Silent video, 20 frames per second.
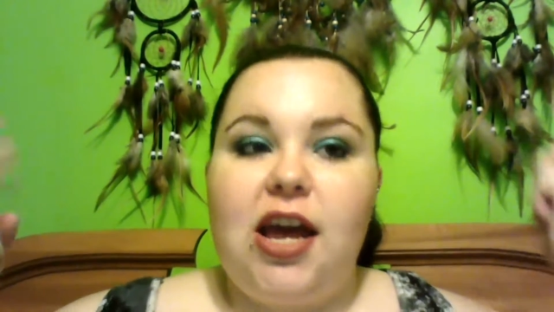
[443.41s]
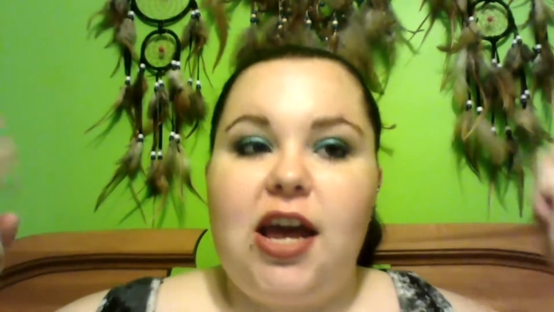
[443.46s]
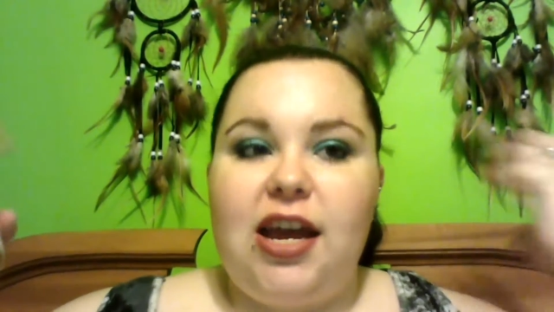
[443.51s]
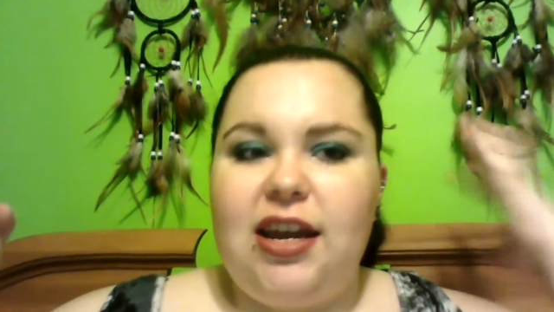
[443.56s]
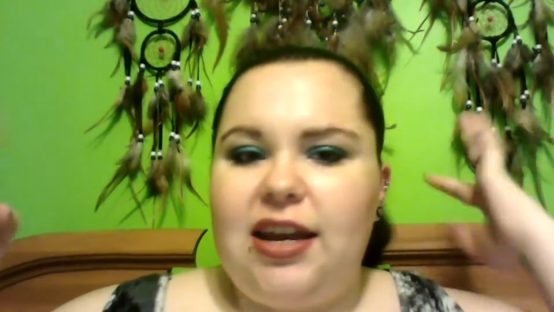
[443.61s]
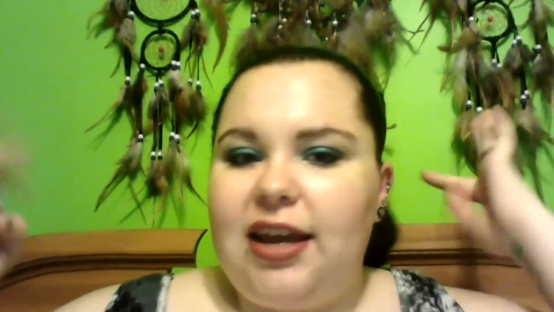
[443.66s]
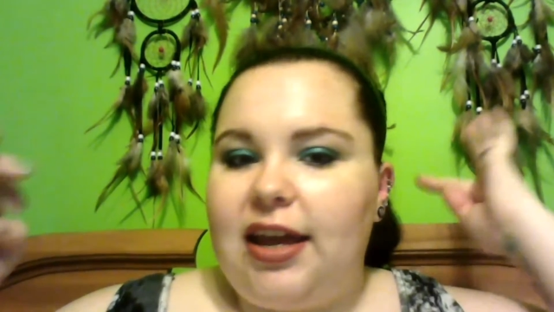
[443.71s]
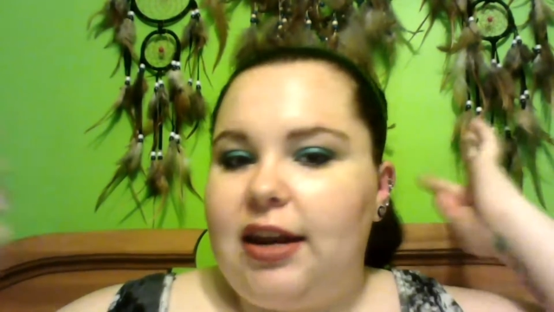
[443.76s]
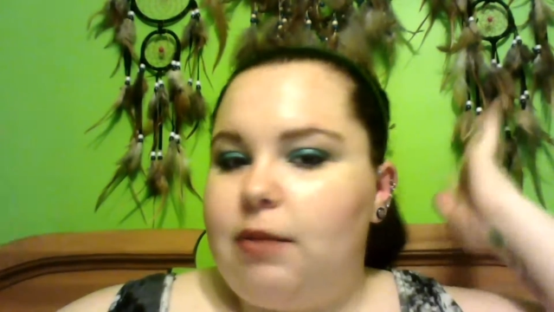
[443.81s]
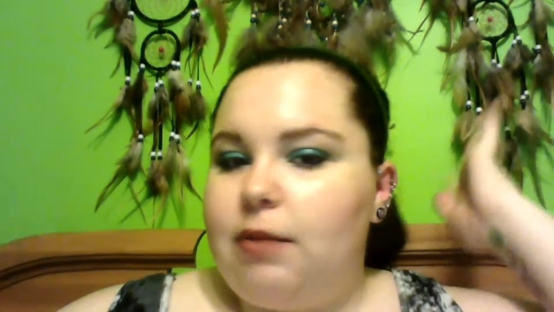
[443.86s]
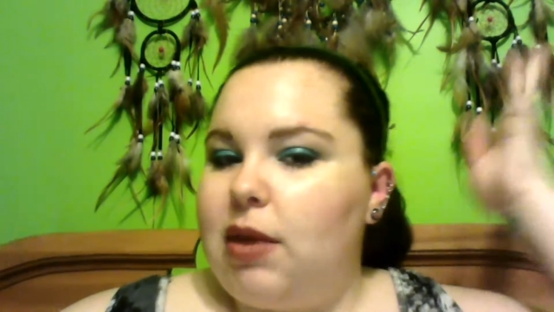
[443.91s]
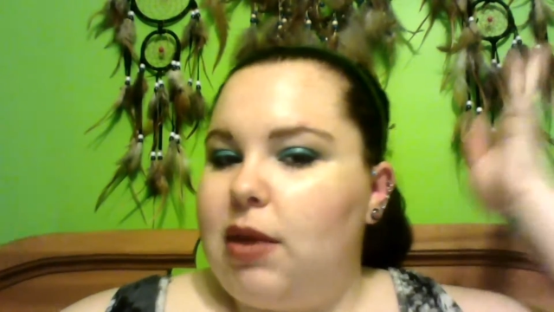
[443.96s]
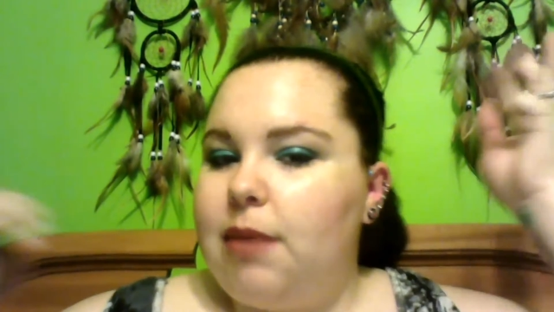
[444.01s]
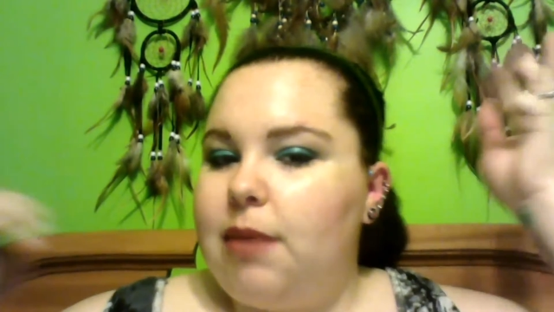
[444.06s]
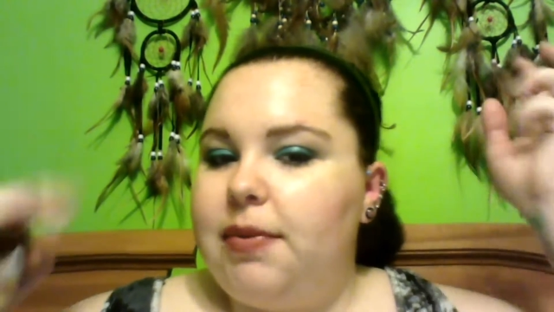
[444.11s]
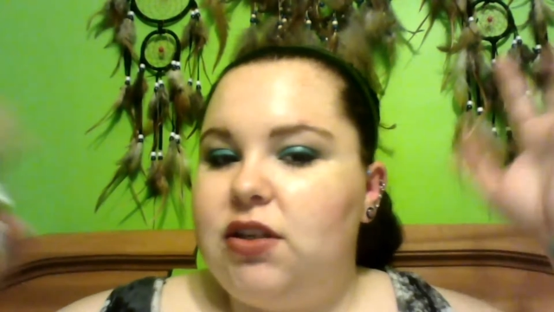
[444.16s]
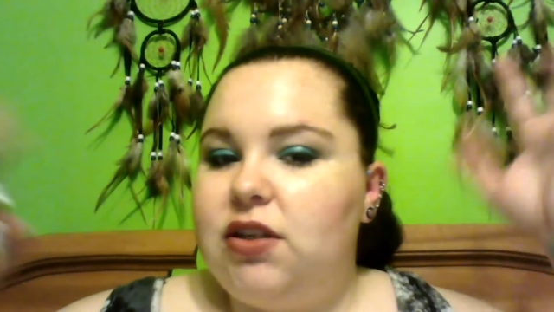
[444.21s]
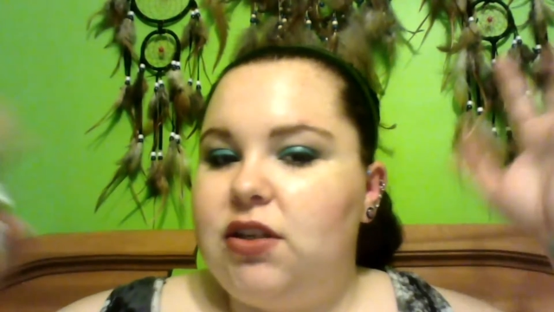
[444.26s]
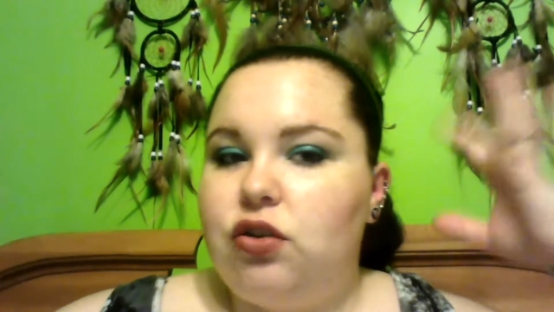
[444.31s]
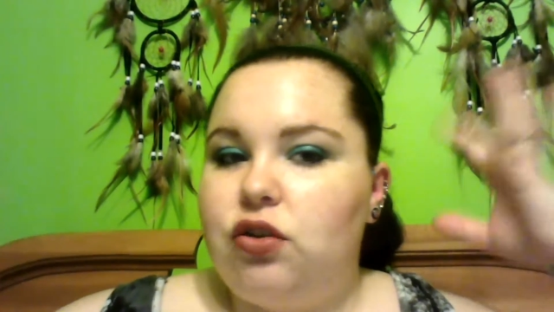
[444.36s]
and kind of
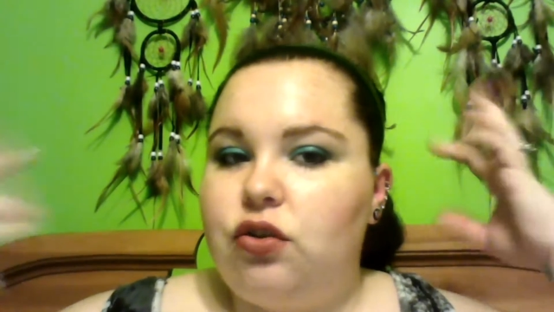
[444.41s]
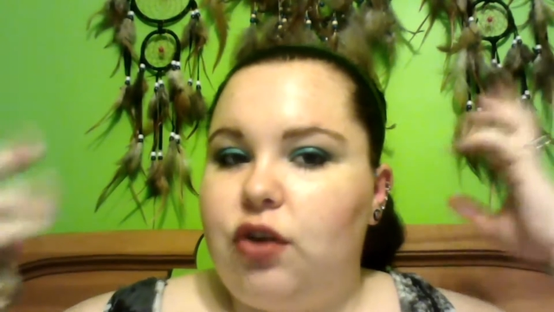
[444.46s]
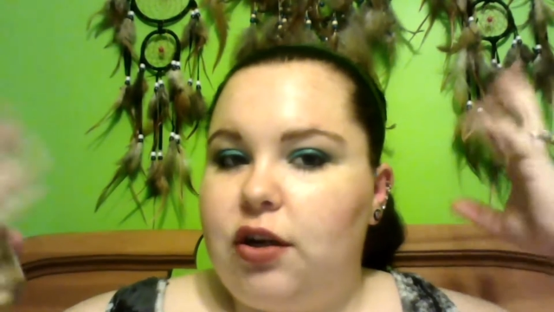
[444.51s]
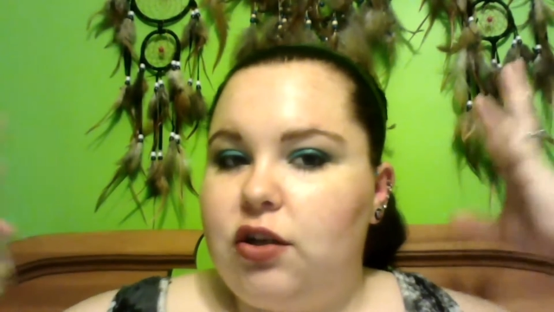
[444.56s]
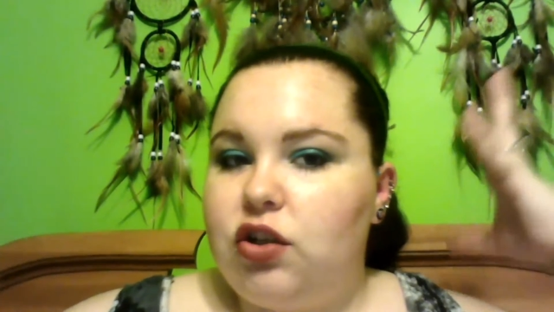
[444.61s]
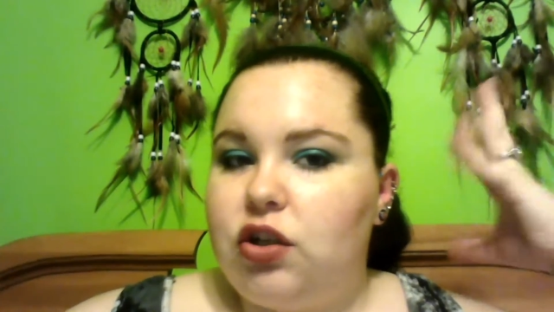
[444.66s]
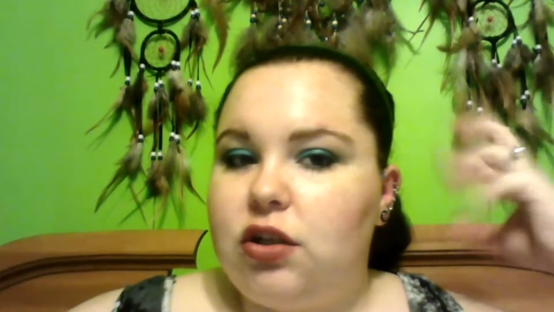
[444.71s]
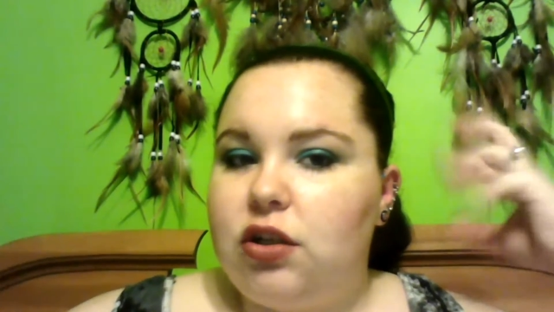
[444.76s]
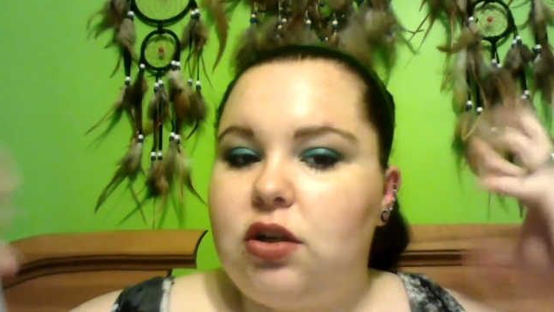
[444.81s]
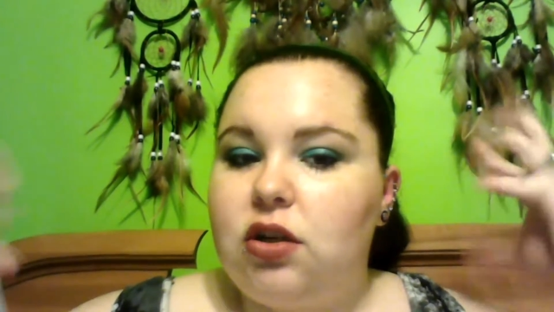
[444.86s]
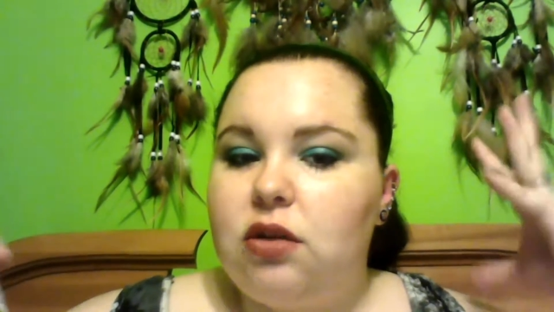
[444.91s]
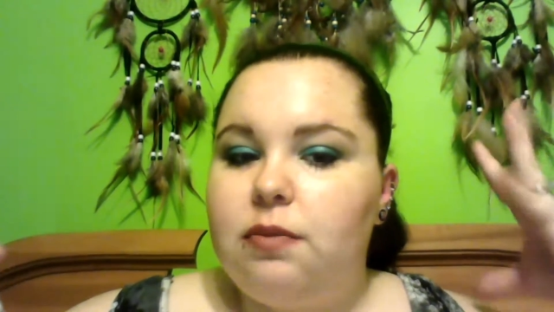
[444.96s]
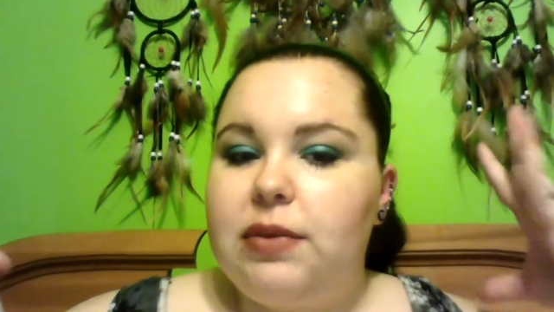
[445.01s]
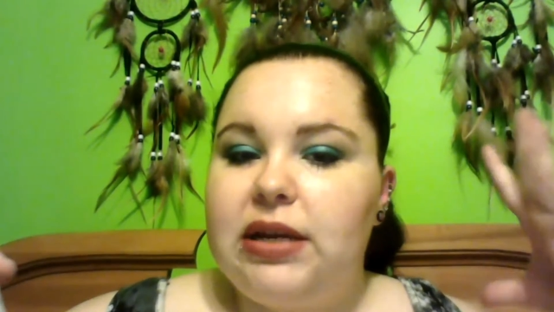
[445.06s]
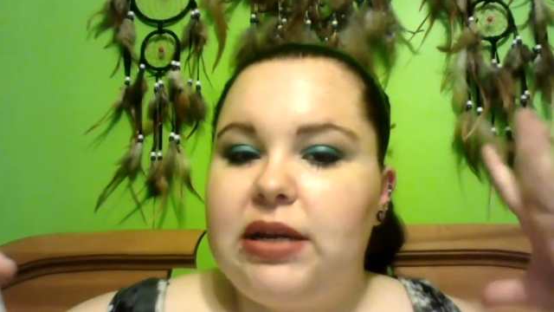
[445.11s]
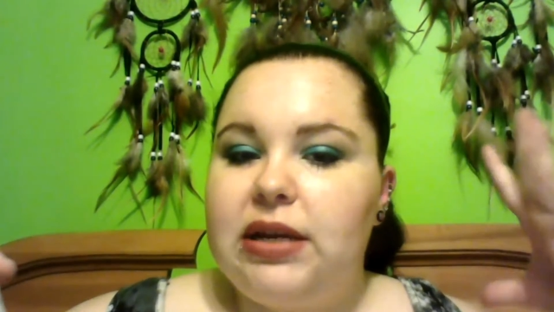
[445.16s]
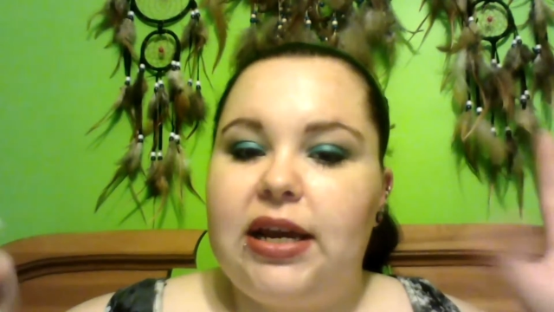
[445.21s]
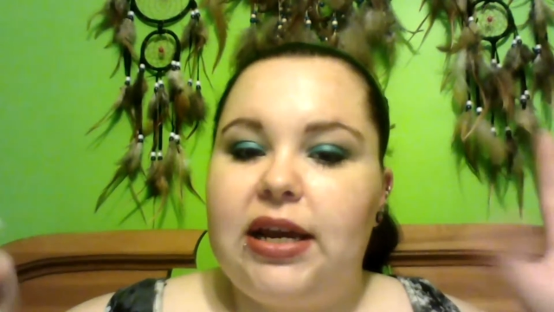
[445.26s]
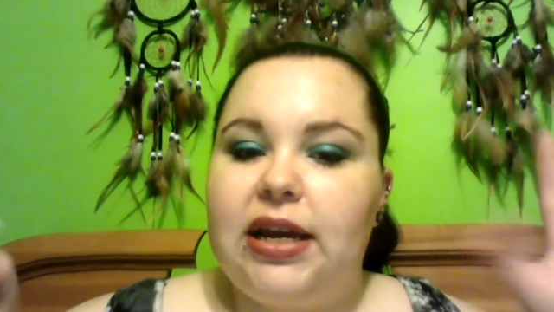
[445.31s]
maybe scrunch a little bit